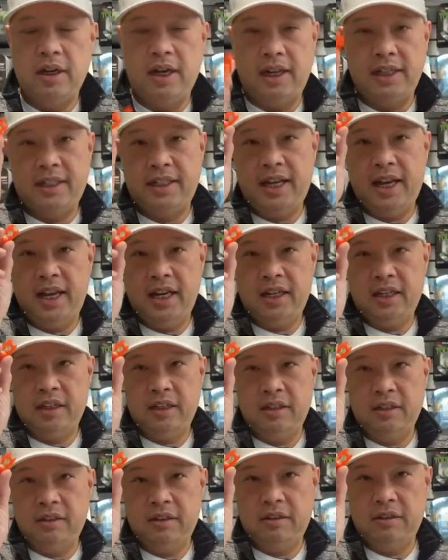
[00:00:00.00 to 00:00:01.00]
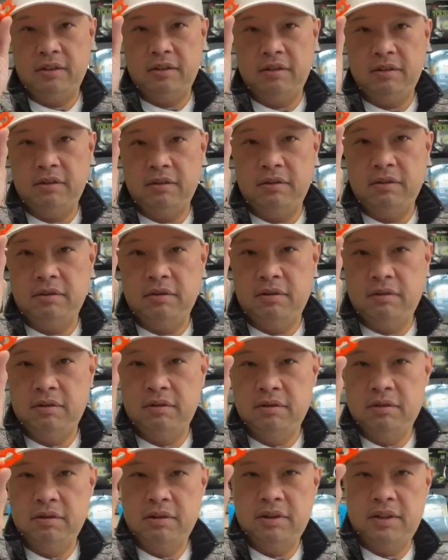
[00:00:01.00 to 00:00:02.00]
I take
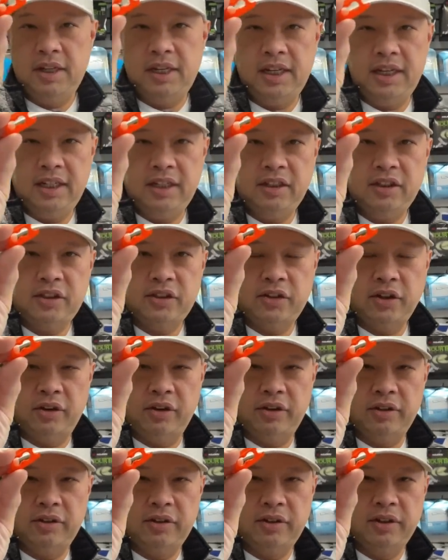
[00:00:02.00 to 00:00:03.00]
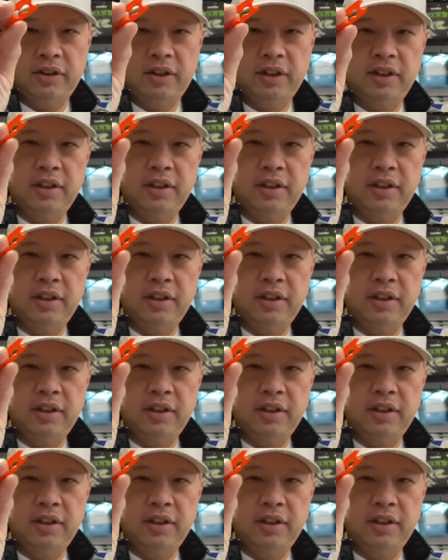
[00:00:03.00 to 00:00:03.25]
the insert.